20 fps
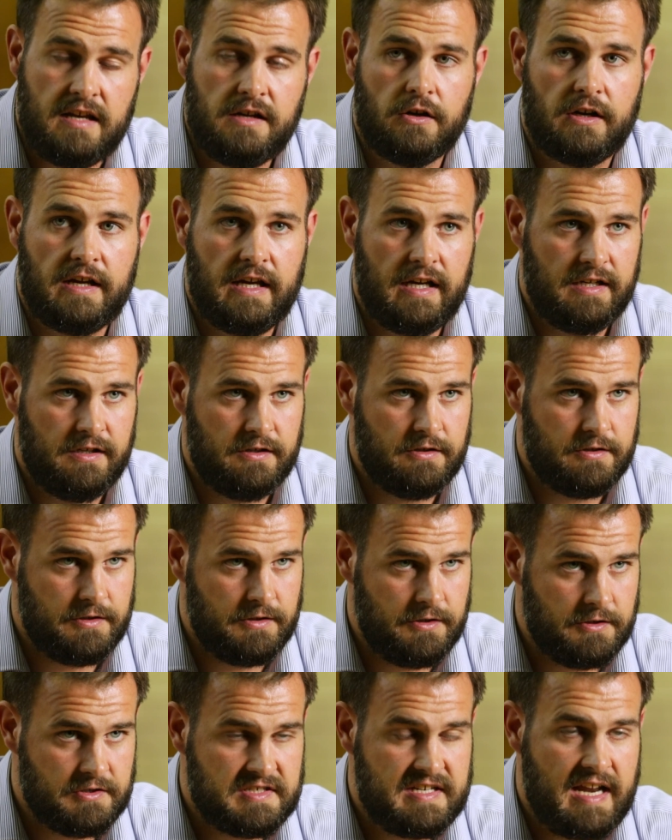you're getting
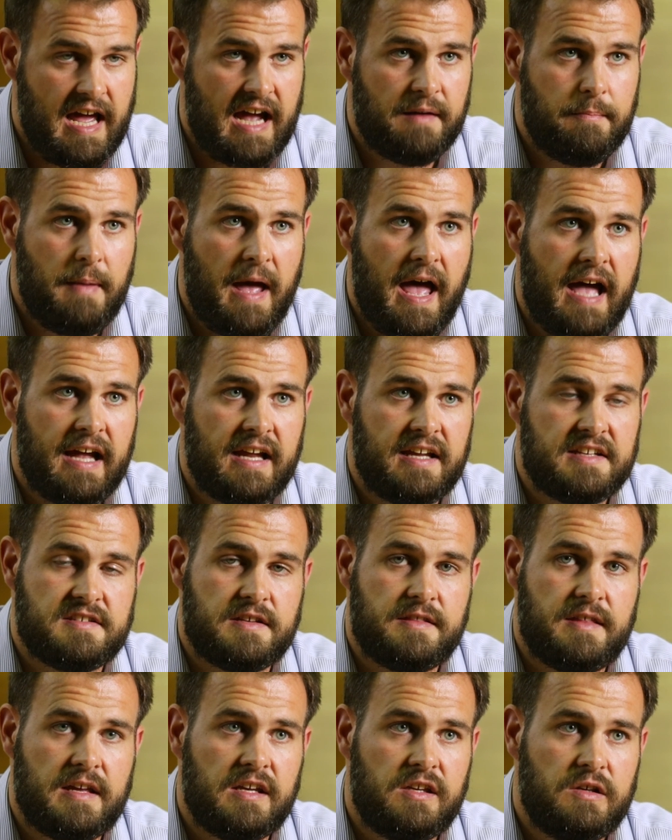your snack pack as
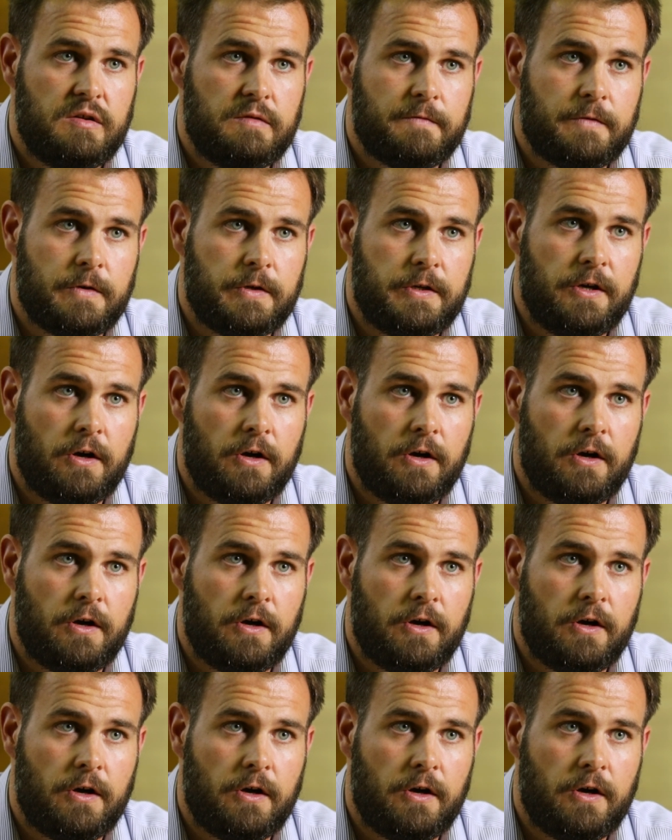a thank you for